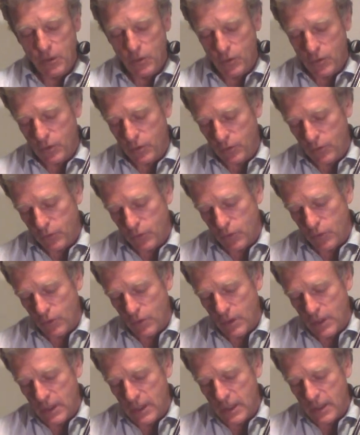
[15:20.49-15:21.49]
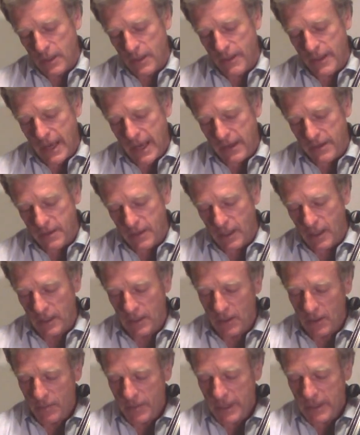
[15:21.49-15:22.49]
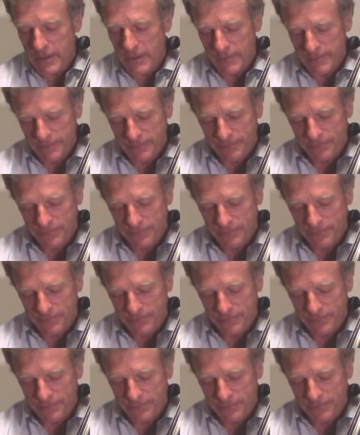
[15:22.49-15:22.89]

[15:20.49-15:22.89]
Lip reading: talk you through that a little bit.